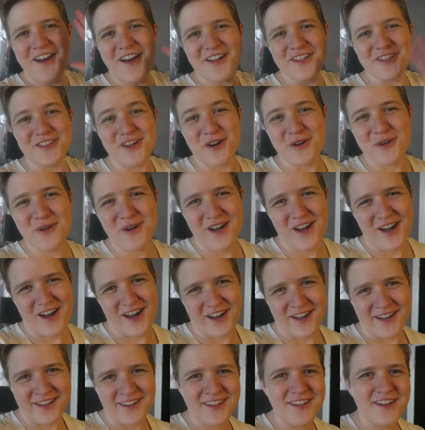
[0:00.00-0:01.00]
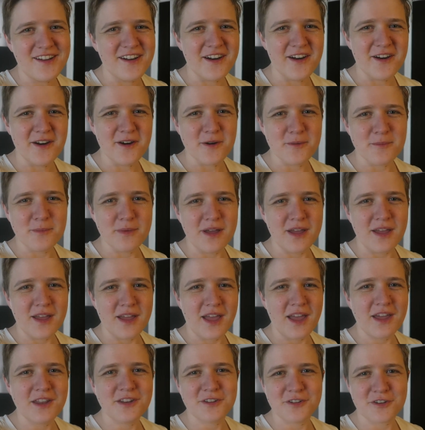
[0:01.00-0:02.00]
Hello, hi, um,
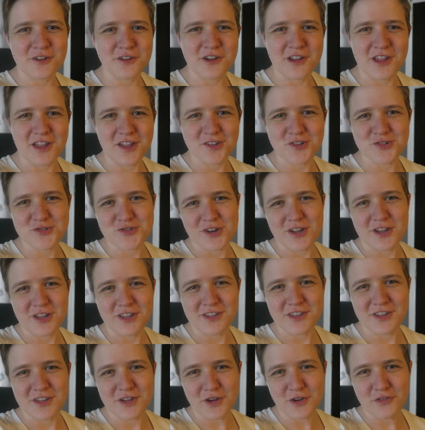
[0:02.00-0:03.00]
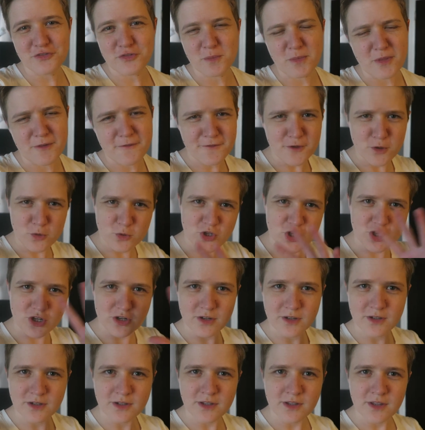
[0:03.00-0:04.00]
editor Andrea here from the
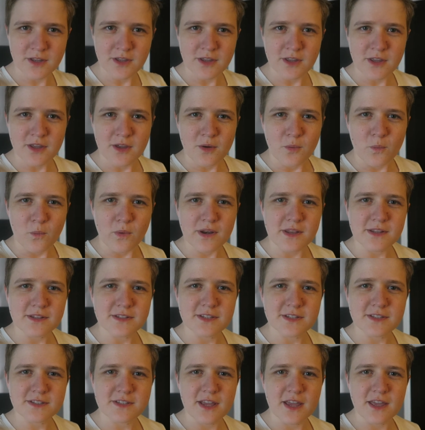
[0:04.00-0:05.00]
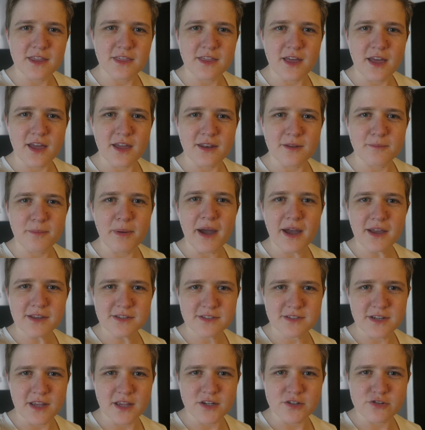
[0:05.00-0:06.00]
future. Wanting to say that
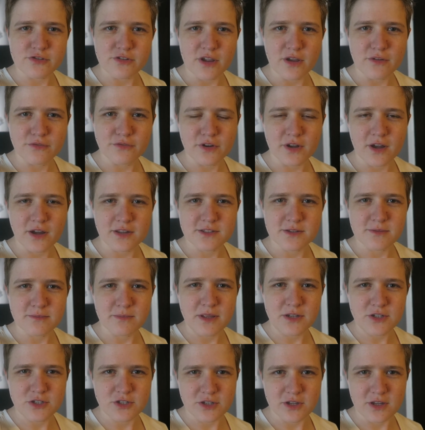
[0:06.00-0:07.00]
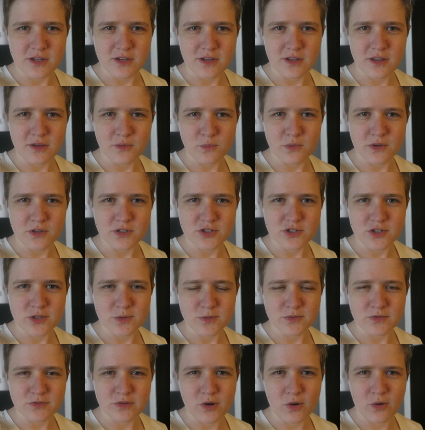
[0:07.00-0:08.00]
past Andrea forgot to mention when
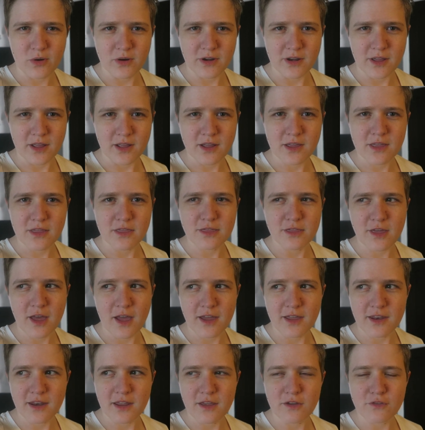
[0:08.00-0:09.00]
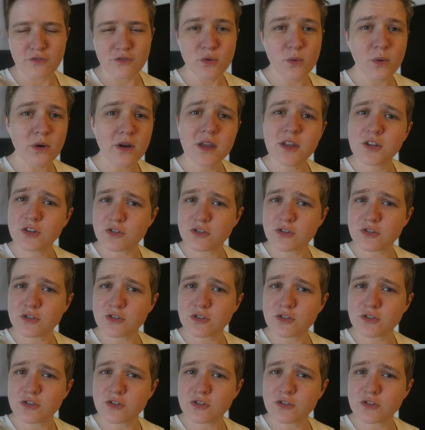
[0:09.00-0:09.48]
she was recording that if you are